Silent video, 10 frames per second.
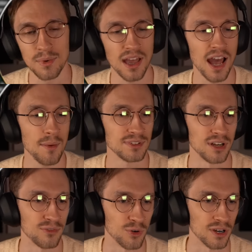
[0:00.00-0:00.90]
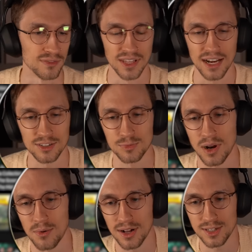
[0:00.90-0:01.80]
make a commentary for it. If not, I'll just
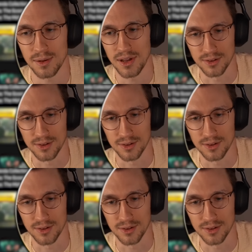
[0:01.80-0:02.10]
probably watch it on my